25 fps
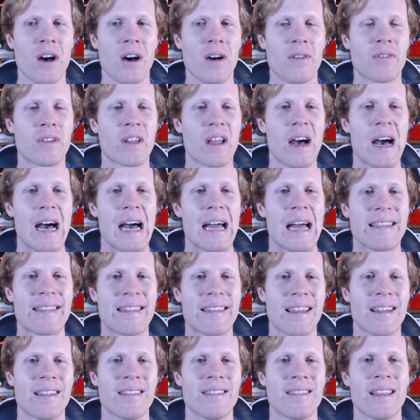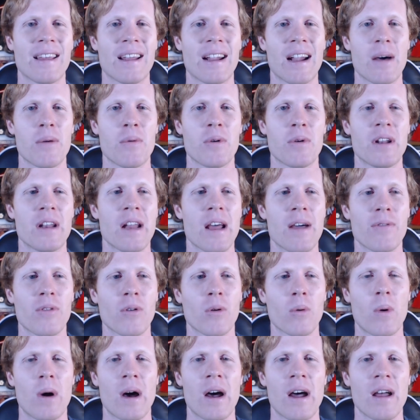content that I would
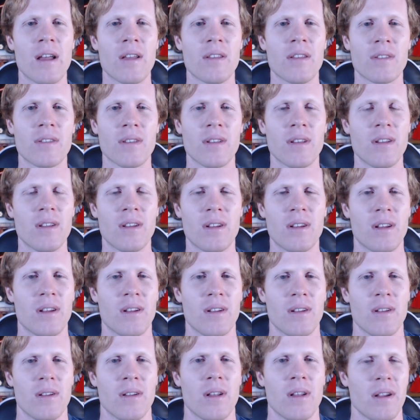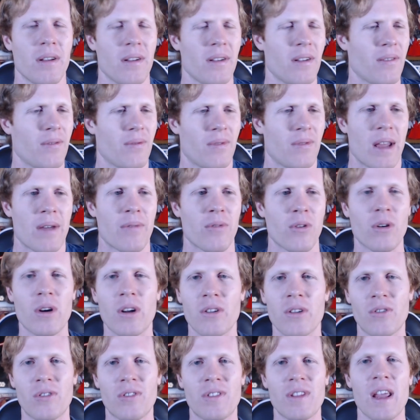never wise and not never
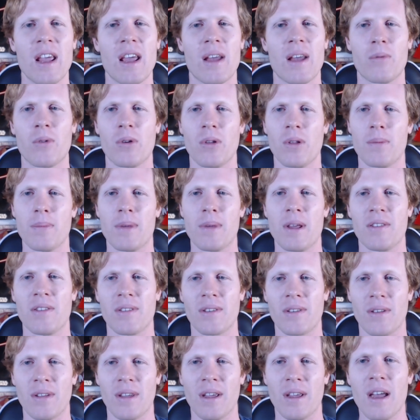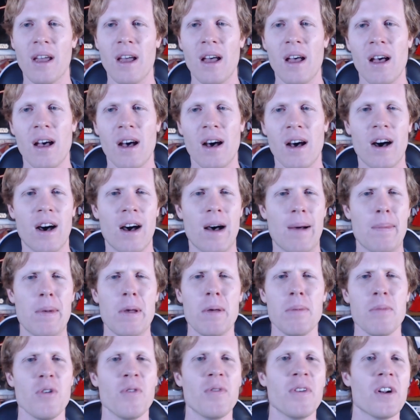understand really, basically. And
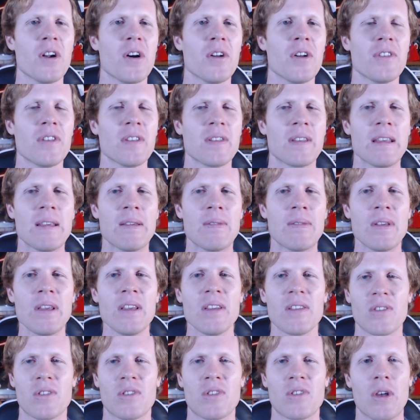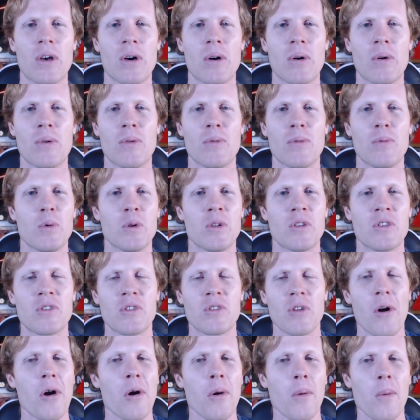moving on to TV. So with
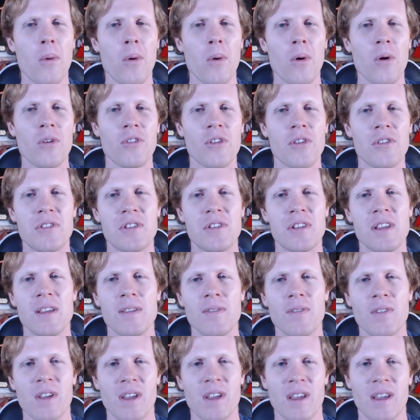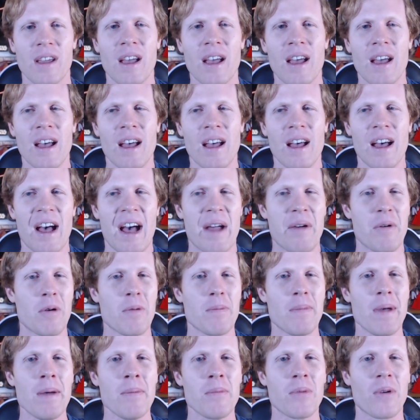Star Wars on TV, I
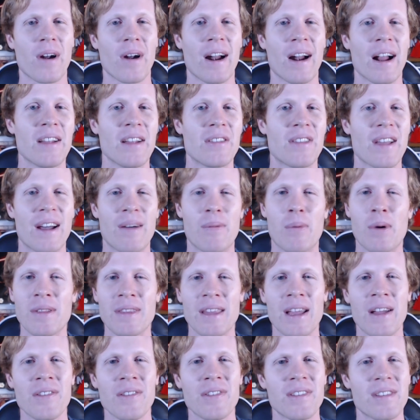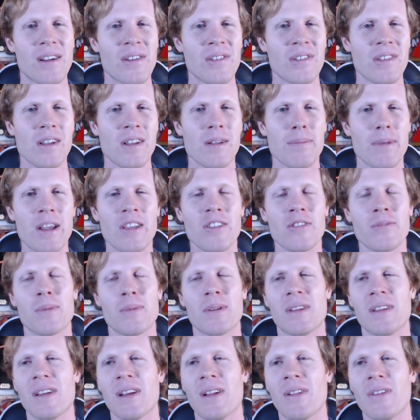remember, and I went downstairs in the
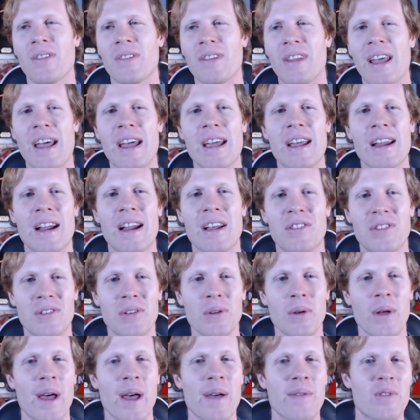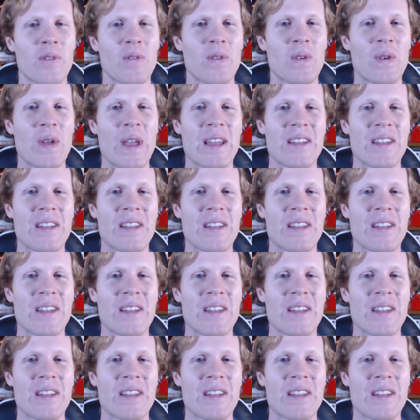basement the other day, and I still had the